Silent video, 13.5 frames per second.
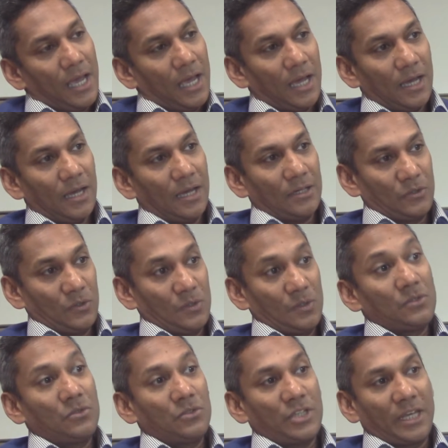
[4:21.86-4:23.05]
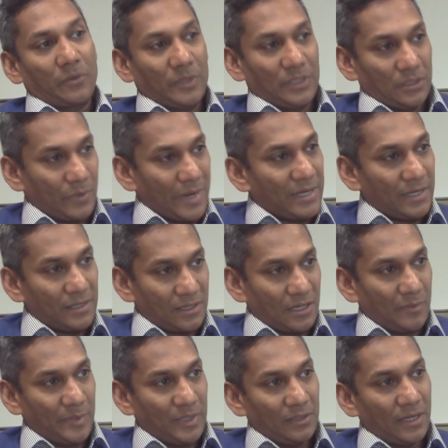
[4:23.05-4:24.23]
to check whether the rent has
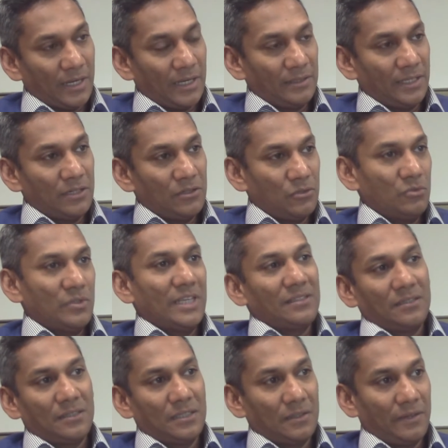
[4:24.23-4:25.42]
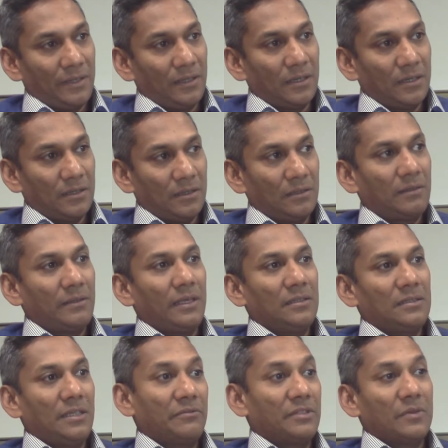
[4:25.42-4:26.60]
come in, and then do necessary
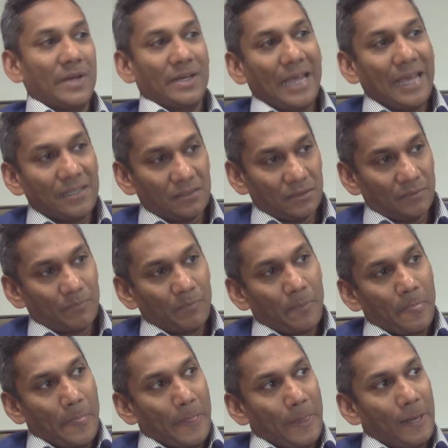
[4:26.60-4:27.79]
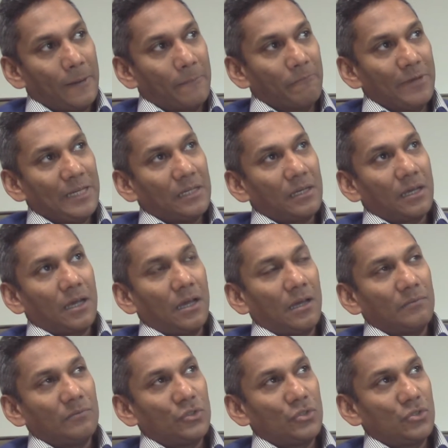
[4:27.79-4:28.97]
things if the rent hasn't. When it
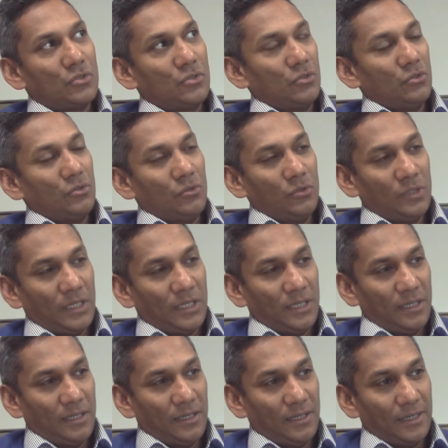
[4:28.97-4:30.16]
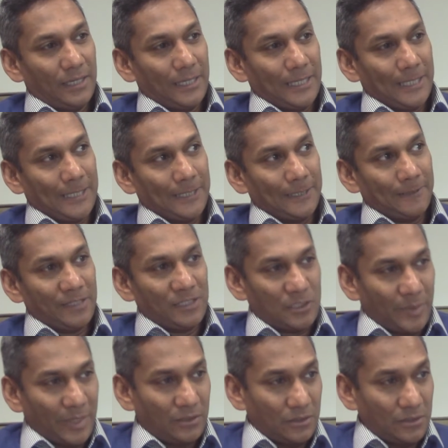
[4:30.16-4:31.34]
comes to the
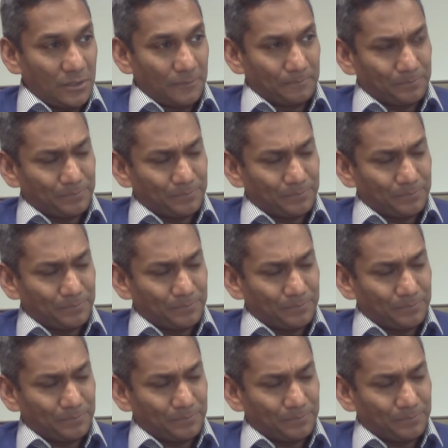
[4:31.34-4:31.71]
inspections,